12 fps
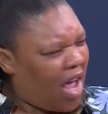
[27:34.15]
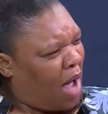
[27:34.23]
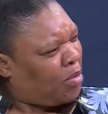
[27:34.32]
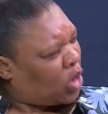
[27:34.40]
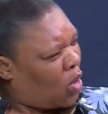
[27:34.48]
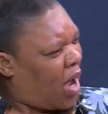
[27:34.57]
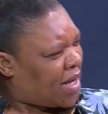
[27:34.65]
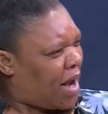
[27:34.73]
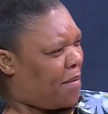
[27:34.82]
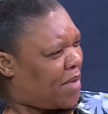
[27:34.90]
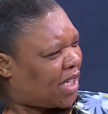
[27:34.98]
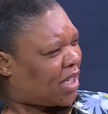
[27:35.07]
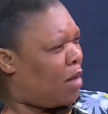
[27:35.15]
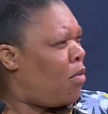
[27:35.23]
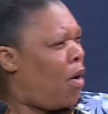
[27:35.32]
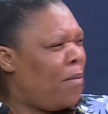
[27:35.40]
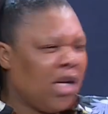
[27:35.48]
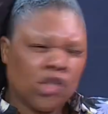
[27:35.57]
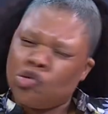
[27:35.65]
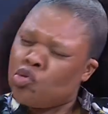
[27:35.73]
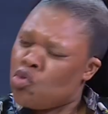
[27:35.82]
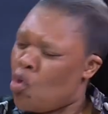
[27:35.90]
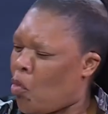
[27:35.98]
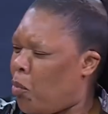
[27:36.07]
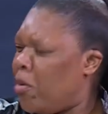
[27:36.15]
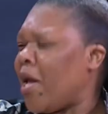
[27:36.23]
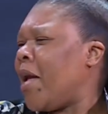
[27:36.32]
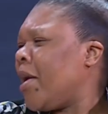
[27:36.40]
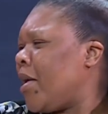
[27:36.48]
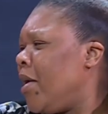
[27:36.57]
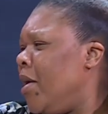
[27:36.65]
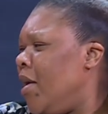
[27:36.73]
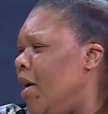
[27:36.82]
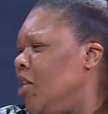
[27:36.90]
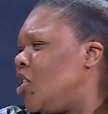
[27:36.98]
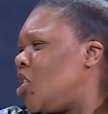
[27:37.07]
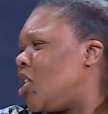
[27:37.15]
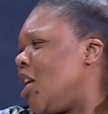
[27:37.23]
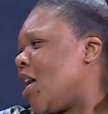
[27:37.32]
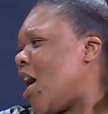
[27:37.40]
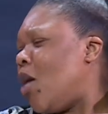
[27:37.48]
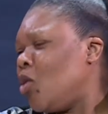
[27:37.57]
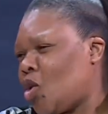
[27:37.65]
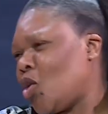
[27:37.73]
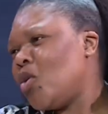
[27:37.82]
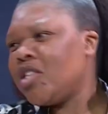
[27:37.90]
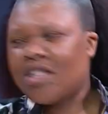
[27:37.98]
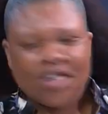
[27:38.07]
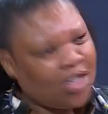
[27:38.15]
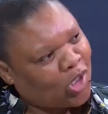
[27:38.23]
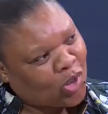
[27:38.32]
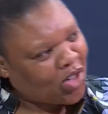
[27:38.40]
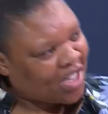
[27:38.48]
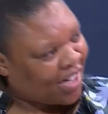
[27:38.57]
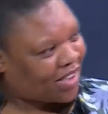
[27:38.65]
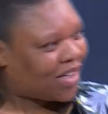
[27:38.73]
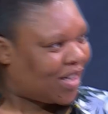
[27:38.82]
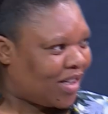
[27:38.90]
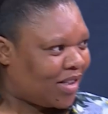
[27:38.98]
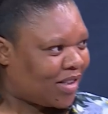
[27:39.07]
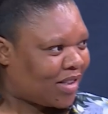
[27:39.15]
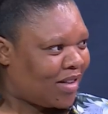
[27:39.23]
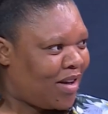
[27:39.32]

I'm sure Adam has a moment to look back and check how short the shortest is